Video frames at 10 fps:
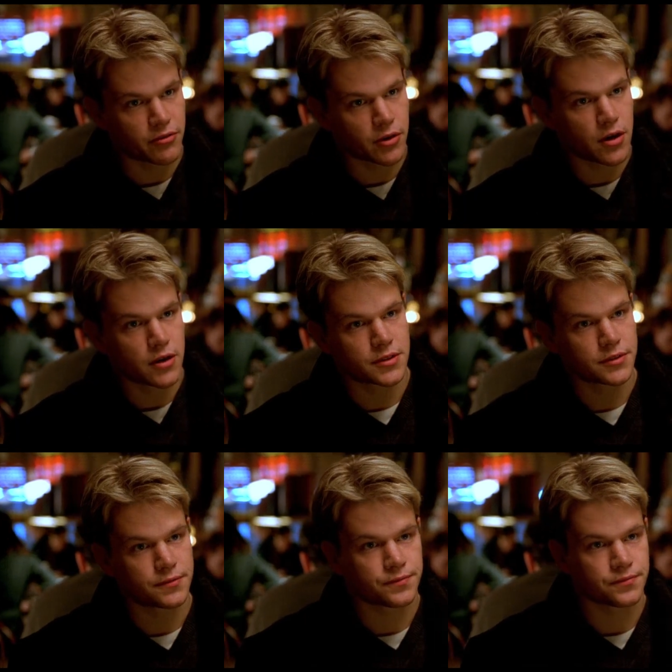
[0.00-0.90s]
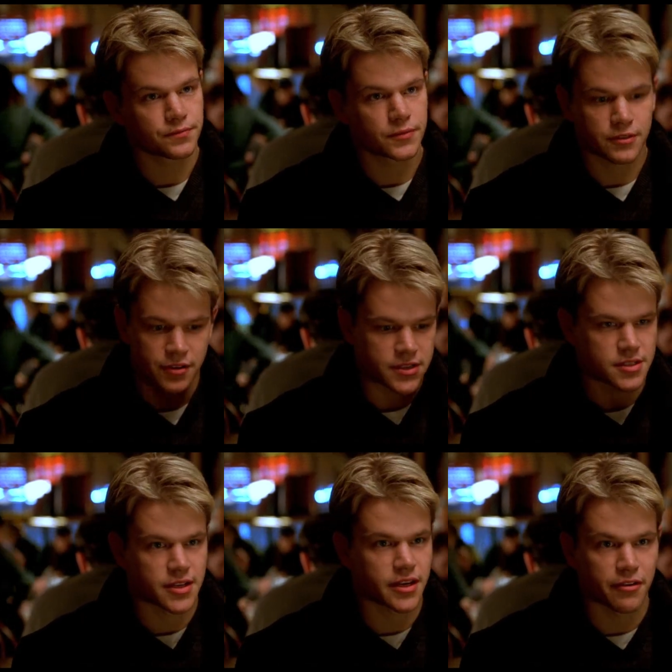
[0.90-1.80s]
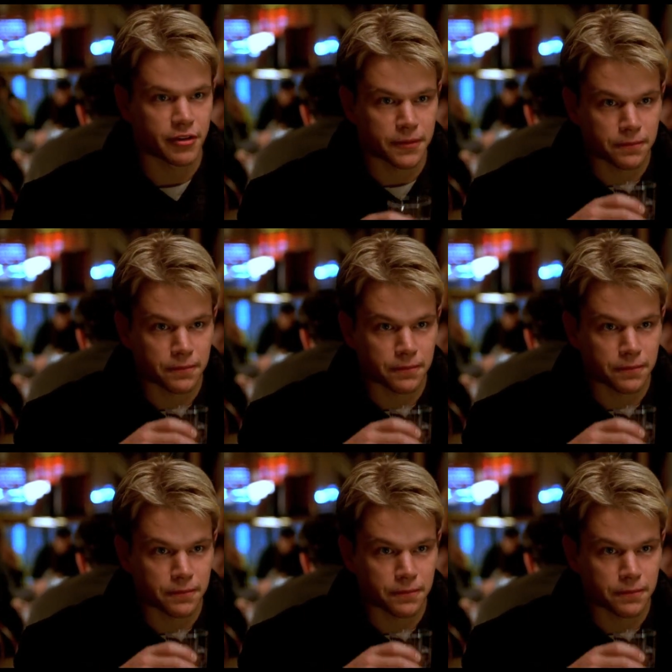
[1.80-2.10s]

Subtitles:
cards. Their faces tell you everything.